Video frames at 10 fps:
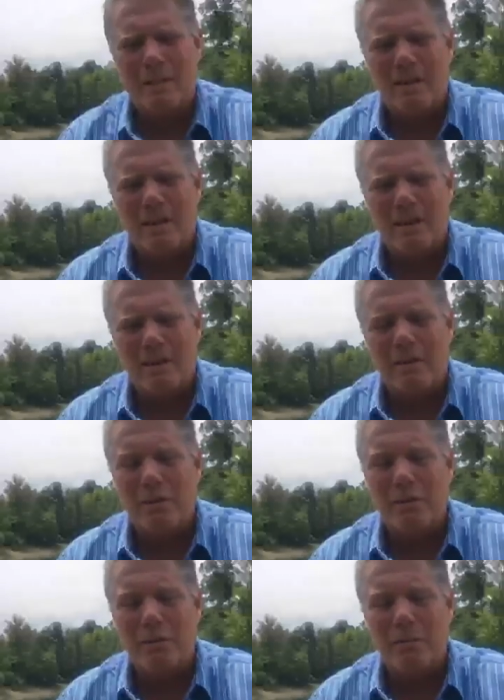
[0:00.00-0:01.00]
their
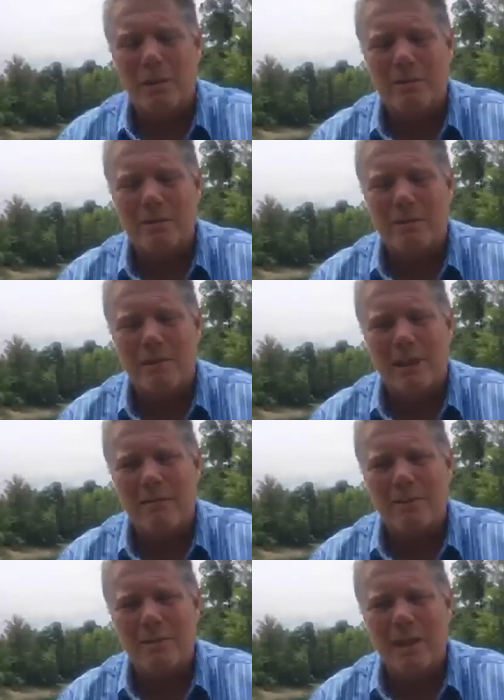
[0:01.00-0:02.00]
little tour bus ran
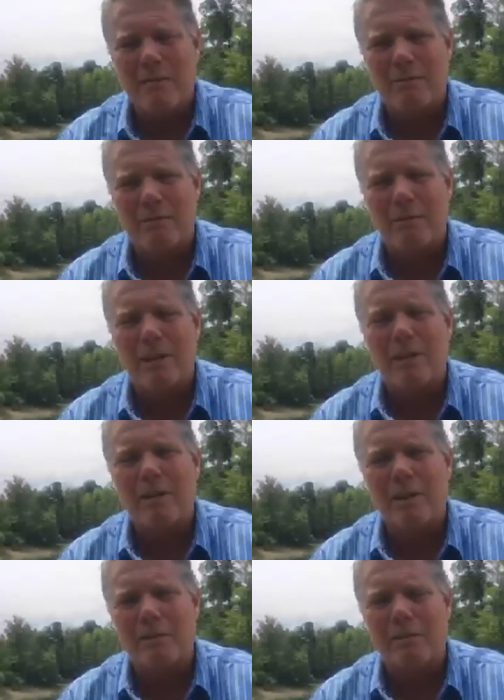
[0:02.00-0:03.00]
off the side of a road on a
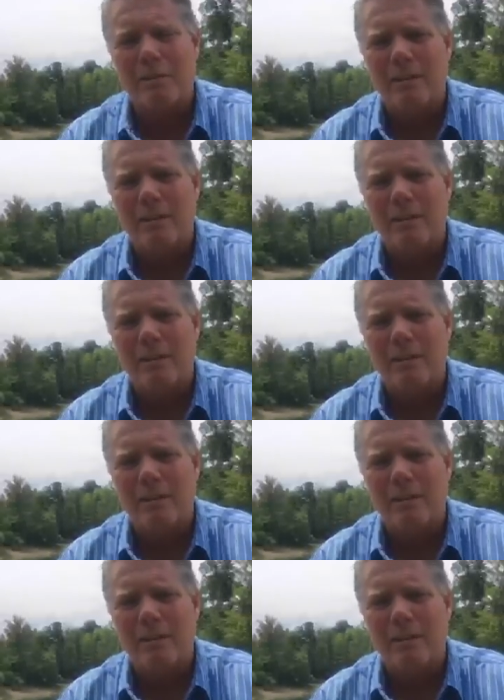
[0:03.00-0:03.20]
cliff